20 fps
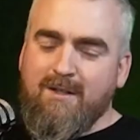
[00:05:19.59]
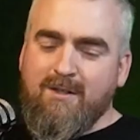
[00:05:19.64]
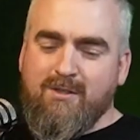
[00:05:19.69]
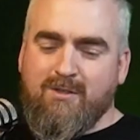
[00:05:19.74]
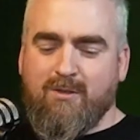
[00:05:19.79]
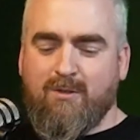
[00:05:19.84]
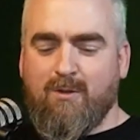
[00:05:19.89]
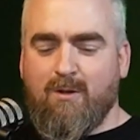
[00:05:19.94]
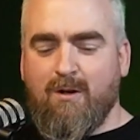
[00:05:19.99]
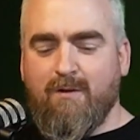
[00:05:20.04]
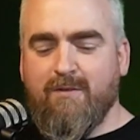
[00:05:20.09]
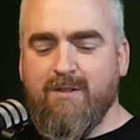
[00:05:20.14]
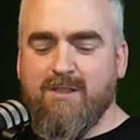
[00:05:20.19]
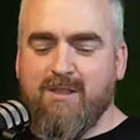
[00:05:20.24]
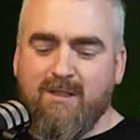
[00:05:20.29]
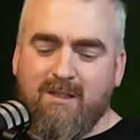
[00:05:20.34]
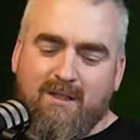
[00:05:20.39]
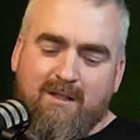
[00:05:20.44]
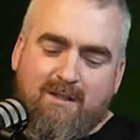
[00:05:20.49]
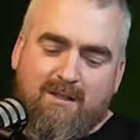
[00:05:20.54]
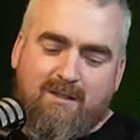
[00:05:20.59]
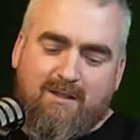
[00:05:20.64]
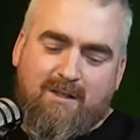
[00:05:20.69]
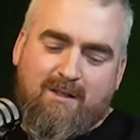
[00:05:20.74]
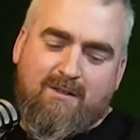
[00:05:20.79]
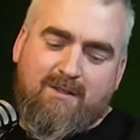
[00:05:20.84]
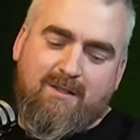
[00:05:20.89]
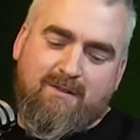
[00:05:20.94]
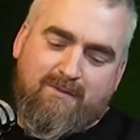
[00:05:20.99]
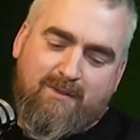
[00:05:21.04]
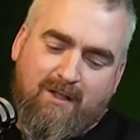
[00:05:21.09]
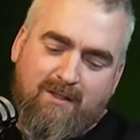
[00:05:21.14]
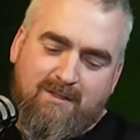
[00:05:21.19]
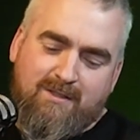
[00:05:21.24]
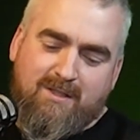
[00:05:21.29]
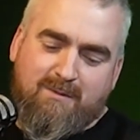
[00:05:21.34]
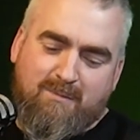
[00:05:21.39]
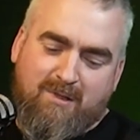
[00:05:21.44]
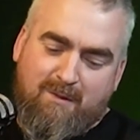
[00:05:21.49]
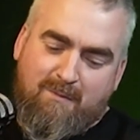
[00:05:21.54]
So obviously you've done
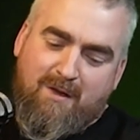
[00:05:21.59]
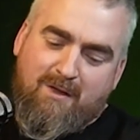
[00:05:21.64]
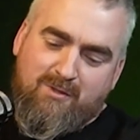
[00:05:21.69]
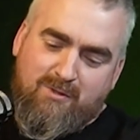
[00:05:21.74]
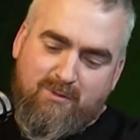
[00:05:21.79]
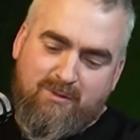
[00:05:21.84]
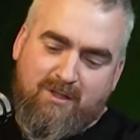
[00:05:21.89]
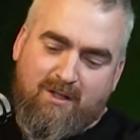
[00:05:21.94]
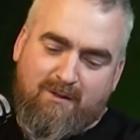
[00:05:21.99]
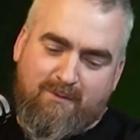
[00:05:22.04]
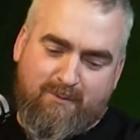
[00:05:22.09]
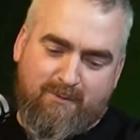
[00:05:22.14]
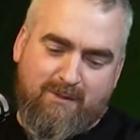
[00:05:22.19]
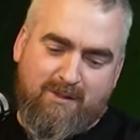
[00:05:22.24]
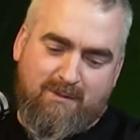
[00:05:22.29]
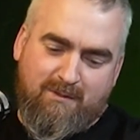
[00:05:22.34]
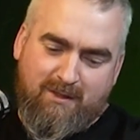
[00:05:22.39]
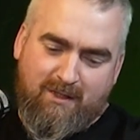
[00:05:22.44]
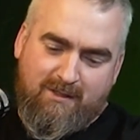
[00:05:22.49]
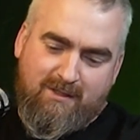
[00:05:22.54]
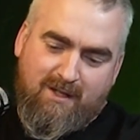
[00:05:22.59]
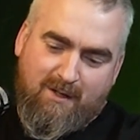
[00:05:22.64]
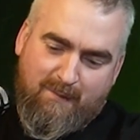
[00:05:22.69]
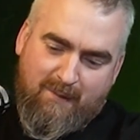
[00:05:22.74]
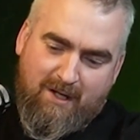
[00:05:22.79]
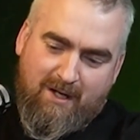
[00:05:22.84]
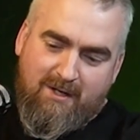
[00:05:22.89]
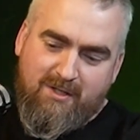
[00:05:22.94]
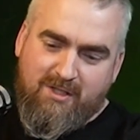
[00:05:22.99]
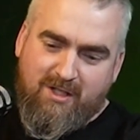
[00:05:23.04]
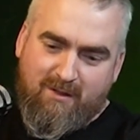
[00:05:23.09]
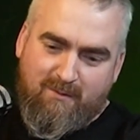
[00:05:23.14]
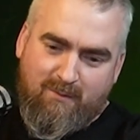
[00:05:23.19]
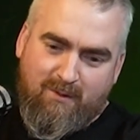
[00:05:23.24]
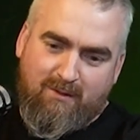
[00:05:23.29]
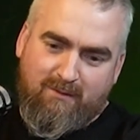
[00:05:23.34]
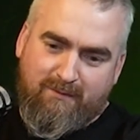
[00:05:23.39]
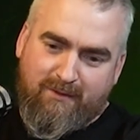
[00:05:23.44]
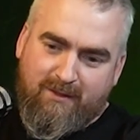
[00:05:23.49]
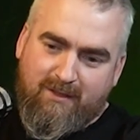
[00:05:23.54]
some commercial stuff when you were doing your apprenticeship,
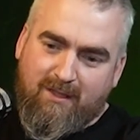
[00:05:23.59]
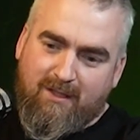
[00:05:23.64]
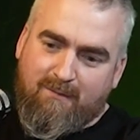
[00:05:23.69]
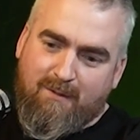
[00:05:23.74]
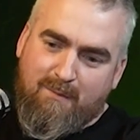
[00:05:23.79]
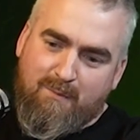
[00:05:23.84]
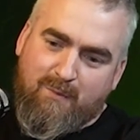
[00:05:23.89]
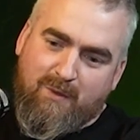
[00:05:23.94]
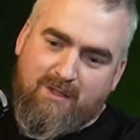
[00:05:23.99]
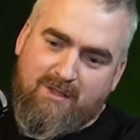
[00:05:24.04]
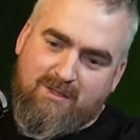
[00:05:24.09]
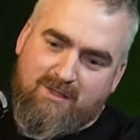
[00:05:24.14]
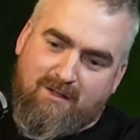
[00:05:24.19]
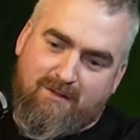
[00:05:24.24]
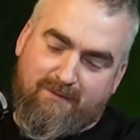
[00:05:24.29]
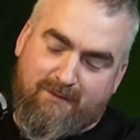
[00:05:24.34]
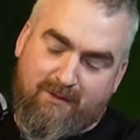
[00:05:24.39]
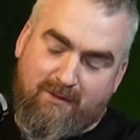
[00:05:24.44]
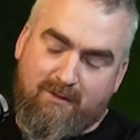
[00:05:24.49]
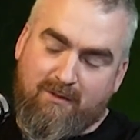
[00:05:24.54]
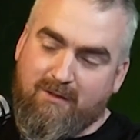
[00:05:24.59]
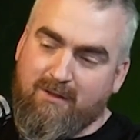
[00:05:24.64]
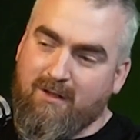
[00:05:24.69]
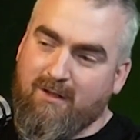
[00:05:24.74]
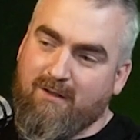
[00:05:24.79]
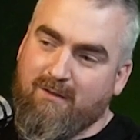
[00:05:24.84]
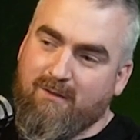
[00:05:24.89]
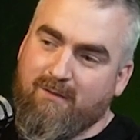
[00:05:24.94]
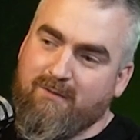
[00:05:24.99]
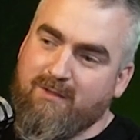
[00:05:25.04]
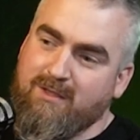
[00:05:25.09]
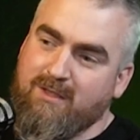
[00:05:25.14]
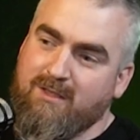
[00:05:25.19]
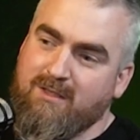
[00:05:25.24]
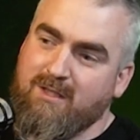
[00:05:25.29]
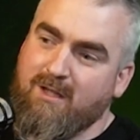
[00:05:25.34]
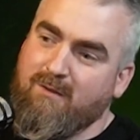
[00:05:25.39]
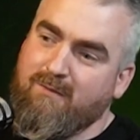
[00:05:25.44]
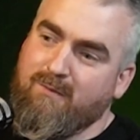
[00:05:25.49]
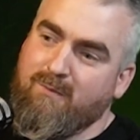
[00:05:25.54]
working for Taylor Wimpey and stuff, and now you're obviously
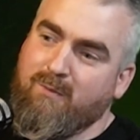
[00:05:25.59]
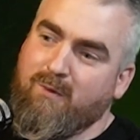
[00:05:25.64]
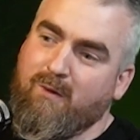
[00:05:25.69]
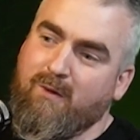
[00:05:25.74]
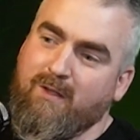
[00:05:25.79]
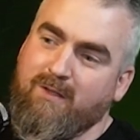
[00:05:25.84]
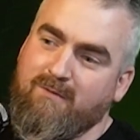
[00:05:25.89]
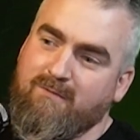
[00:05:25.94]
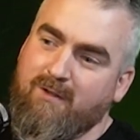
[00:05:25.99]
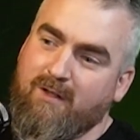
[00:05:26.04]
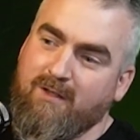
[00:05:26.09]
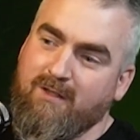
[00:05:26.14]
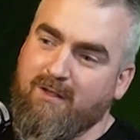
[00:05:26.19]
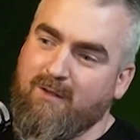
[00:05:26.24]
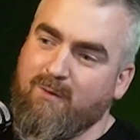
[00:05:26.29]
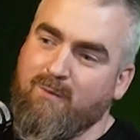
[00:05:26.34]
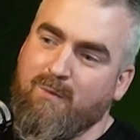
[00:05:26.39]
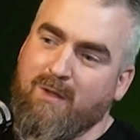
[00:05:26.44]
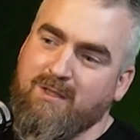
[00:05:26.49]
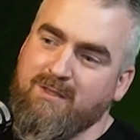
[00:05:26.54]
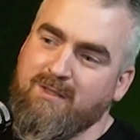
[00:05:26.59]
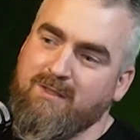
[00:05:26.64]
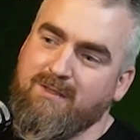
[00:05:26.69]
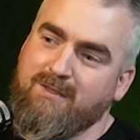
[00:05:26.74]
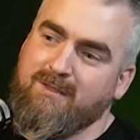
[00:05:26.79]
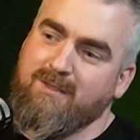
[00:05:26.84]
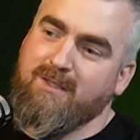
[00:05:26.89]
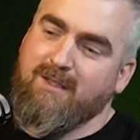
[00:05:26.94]
self-employed and running your own business.